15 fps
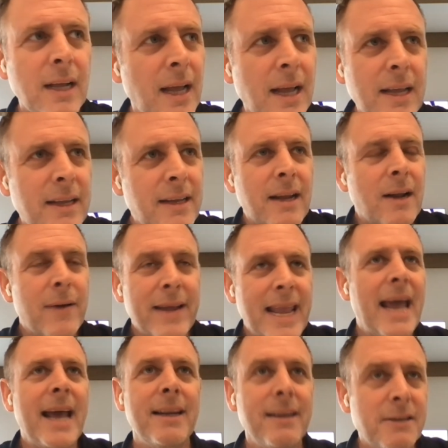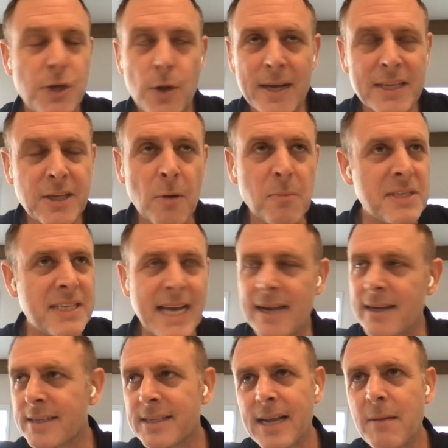again, the US Open
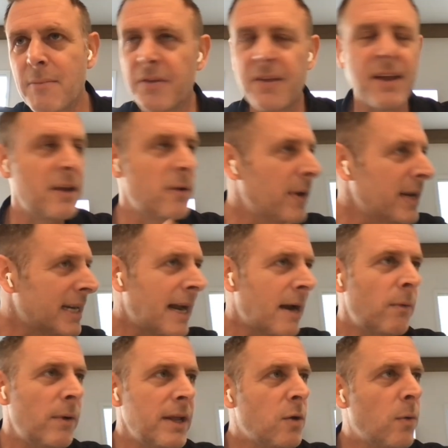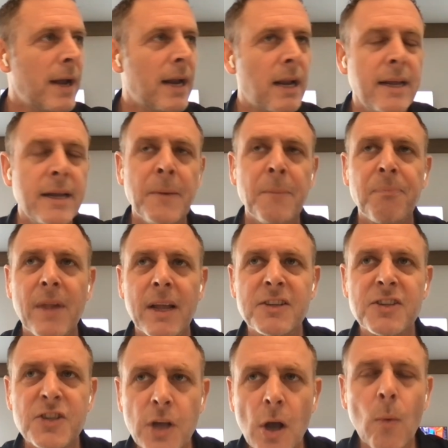tennis, same thing. You're in and out really quickly. It's
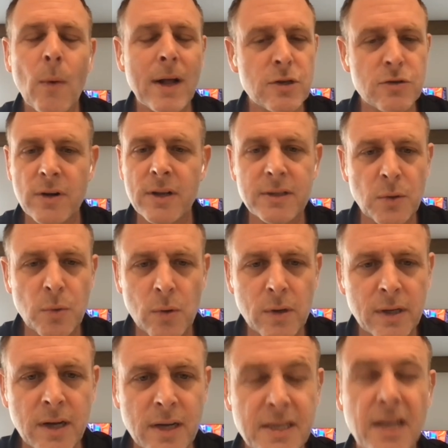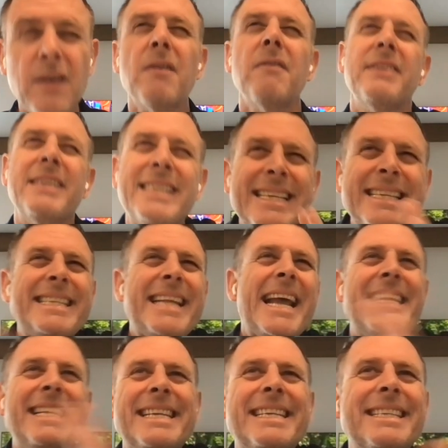so well drilled and organized. I don't know if it's the
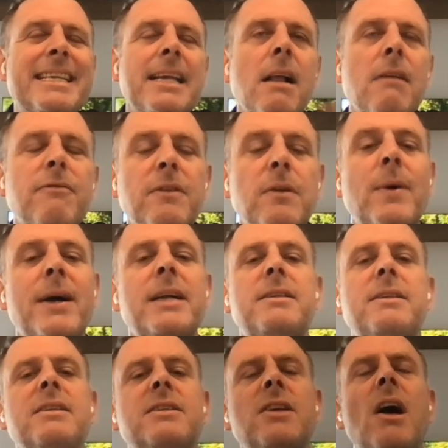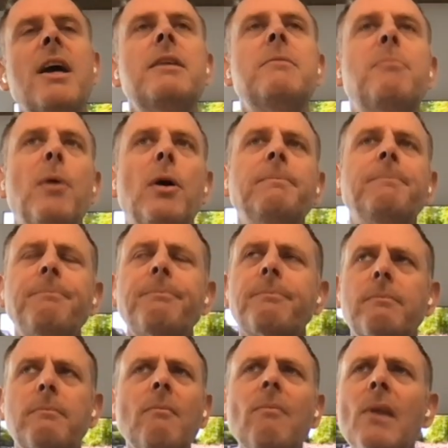stadium itself or the way it's designed, but
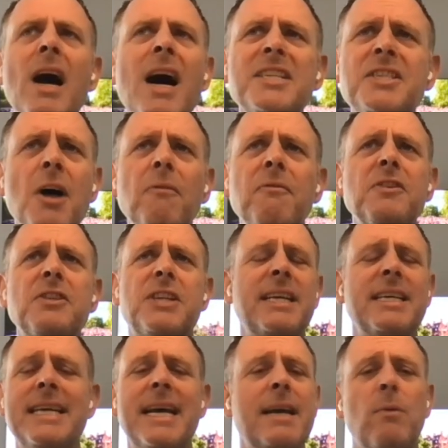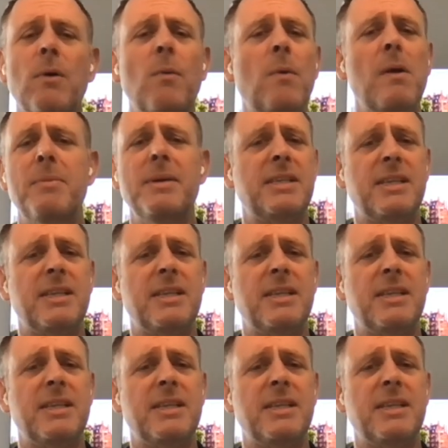I don't foresee a day where we'll be